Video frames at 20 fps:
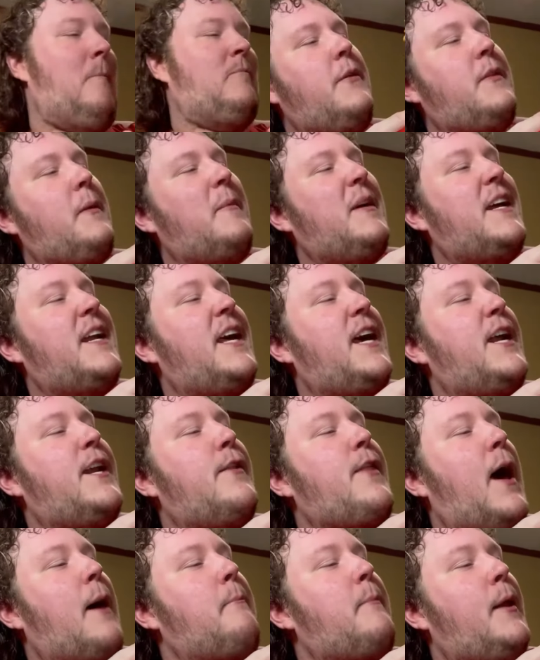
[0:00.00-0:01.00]
let me get a hit of
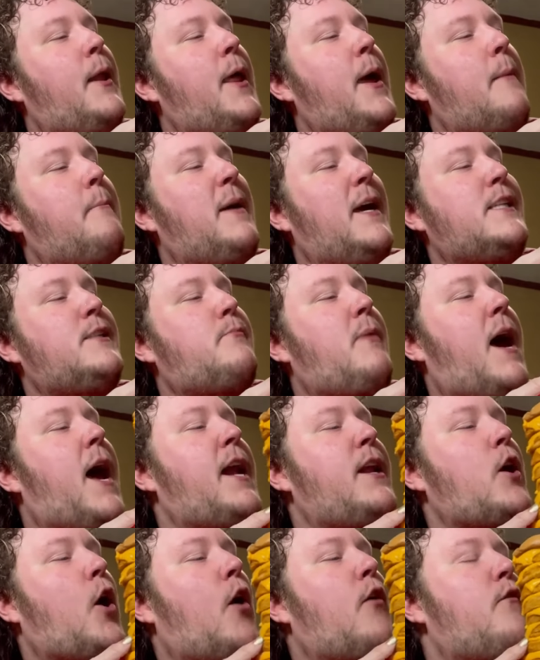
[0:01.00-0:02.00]
that plant-based
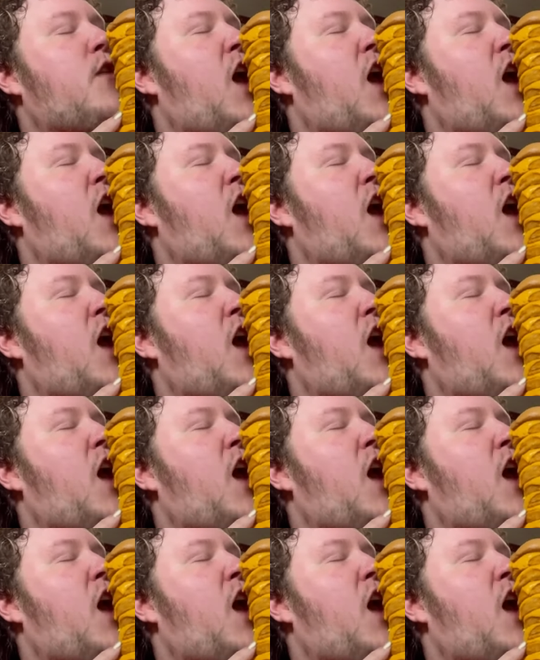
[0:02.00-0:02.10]
patty off